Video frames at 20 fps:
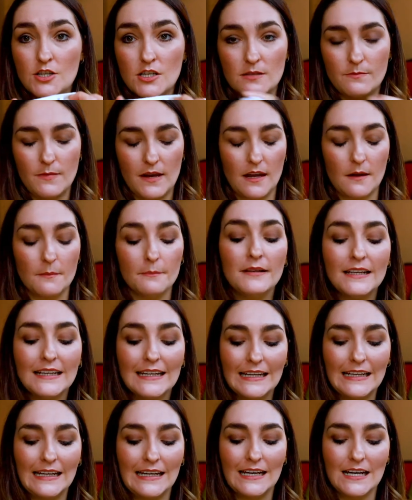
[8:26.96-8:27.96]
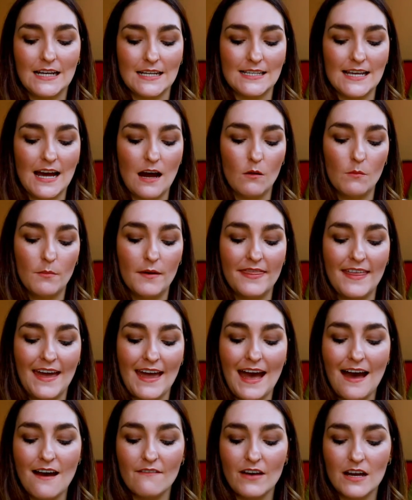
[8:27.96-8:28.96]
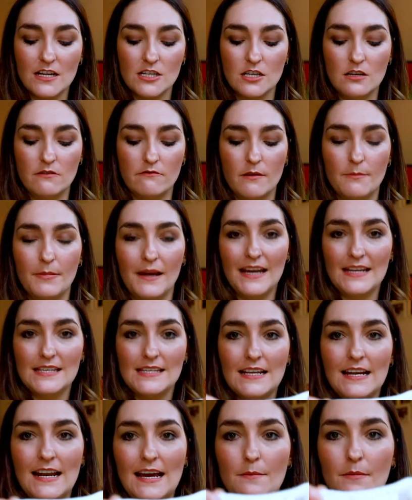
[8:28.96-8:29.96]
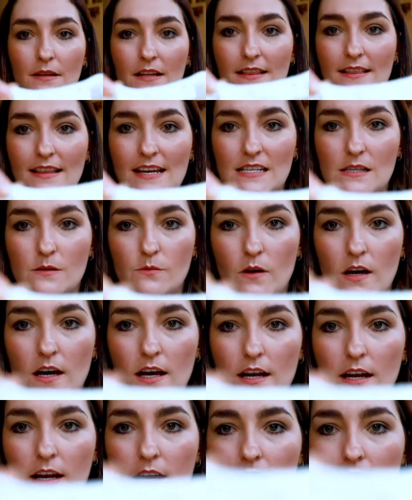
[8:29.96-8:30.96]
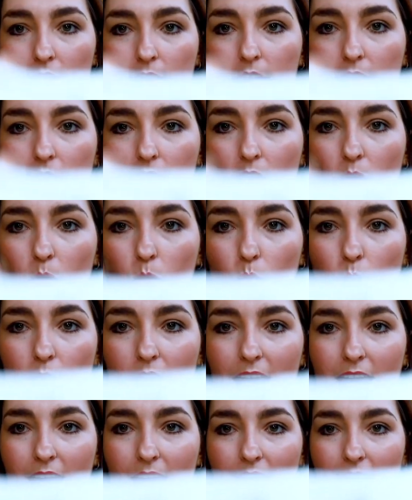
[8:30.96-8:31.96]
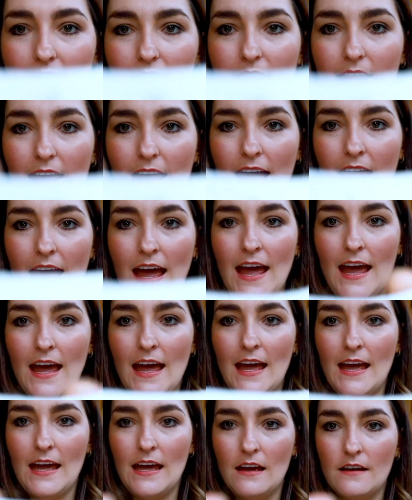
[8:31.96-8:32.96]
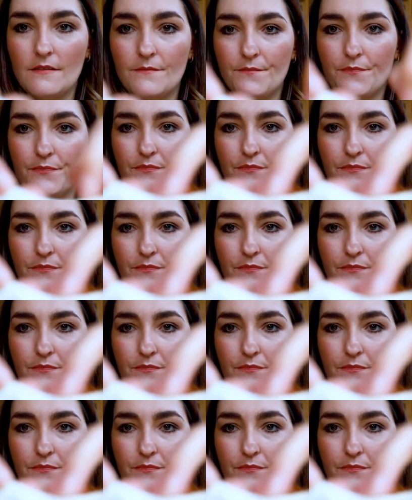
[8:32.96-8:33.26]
just been completely cut out, but they have actually replaced the label in this one with a,